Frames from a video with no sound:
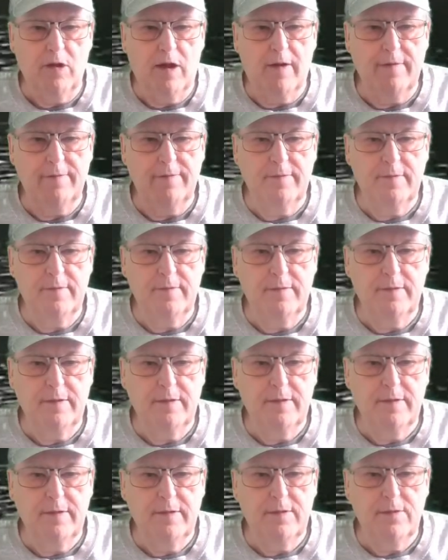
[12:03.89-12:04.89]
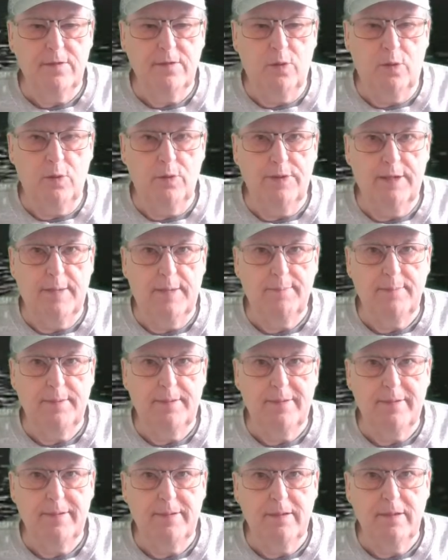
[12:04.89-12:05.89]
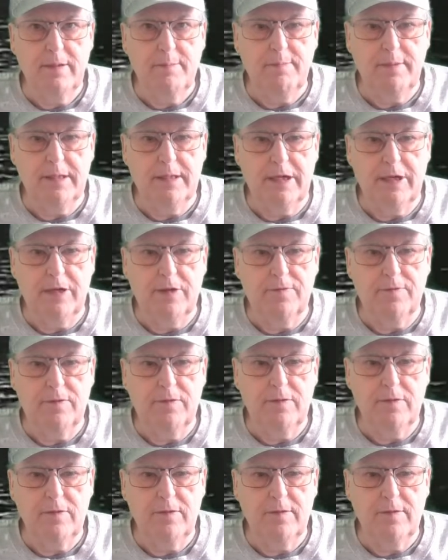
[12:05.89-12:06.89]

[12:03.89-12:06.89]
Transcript: off. Goes up. Careful.